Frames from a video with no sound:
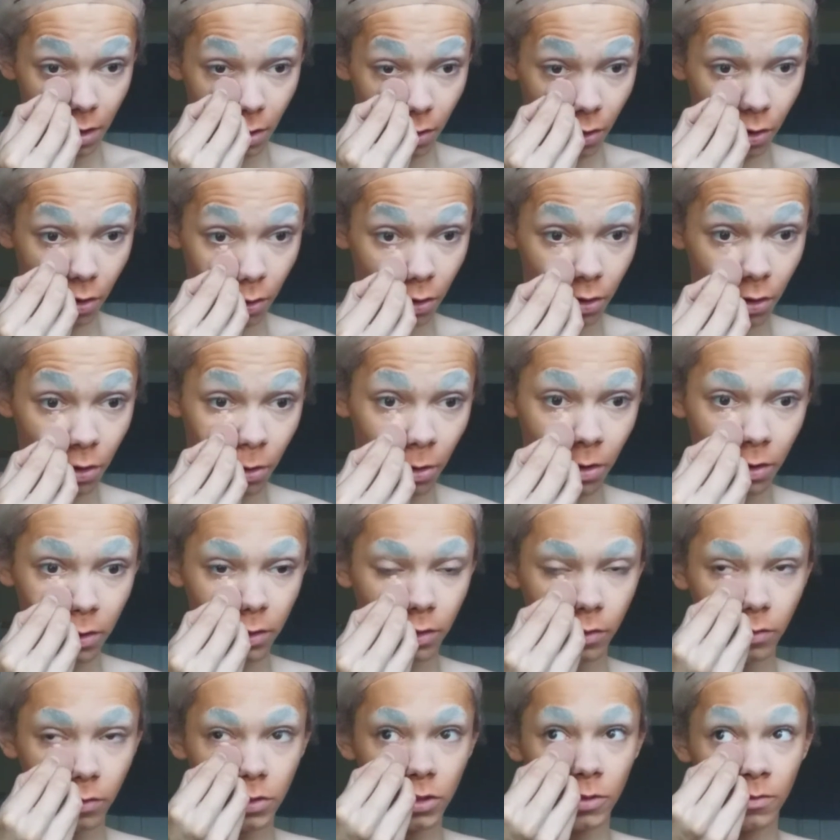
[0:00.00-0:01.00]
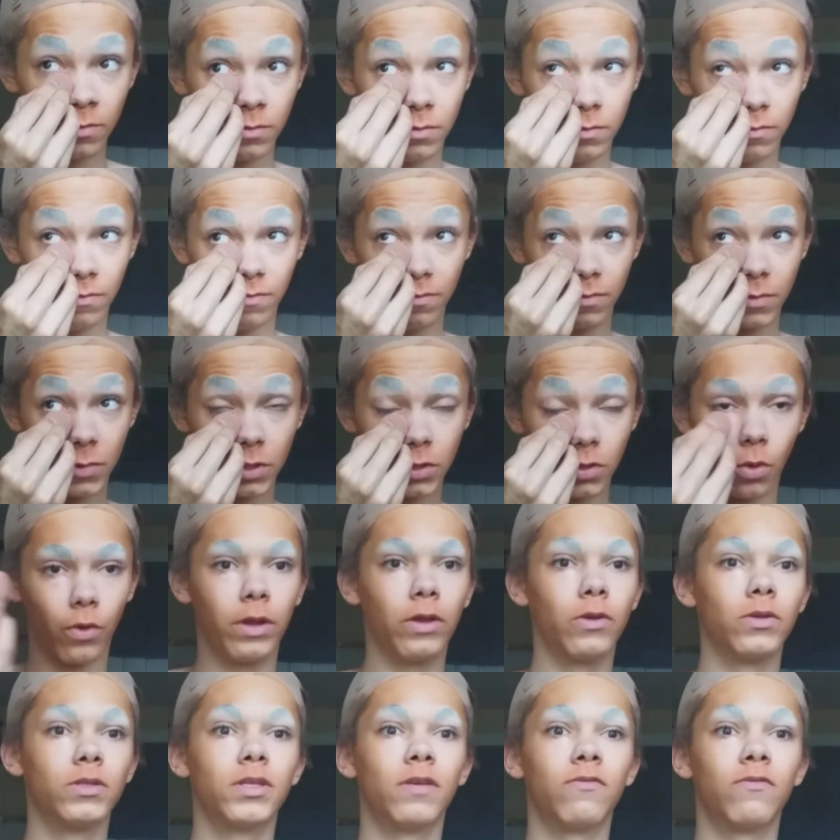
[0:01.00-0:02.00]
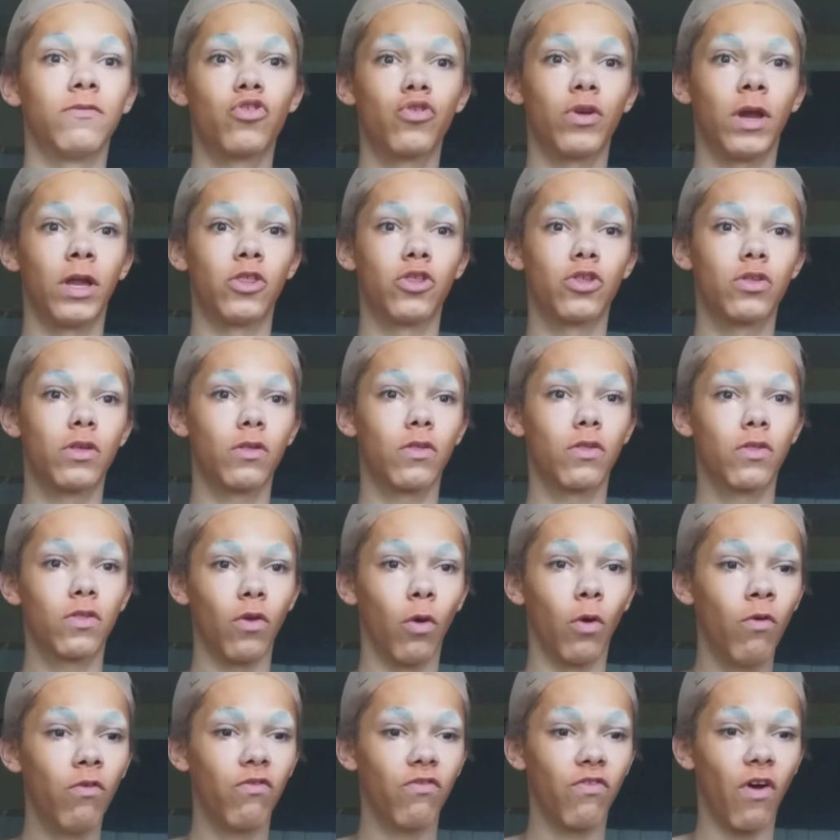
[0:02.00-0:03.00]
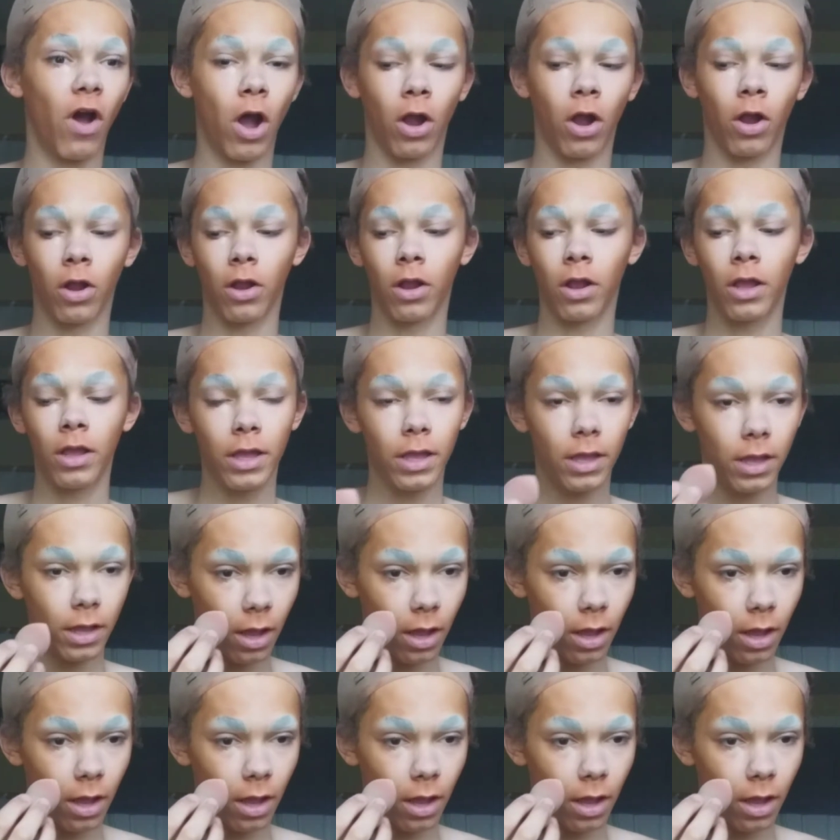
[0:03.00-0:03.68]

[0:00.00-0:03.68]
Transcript: Her YouTube tutorials have stretched so far